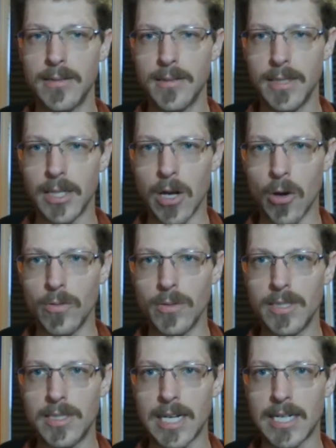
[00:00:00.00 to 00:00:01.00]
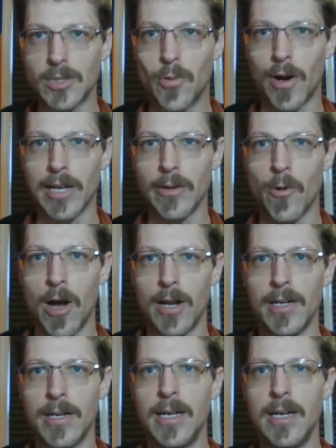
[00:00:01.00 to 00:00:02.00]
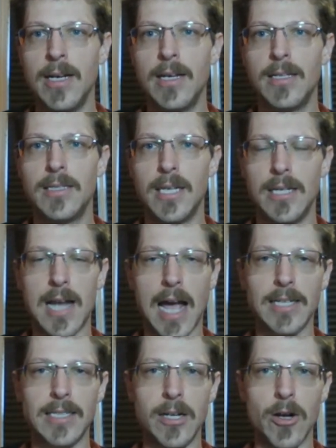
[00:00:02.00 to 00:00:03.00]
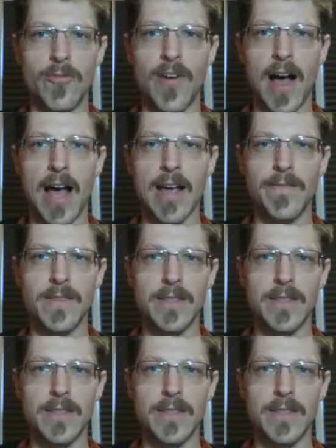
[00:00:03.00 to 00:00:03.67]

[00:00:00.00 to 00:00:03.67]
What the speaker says: 621 to 1905,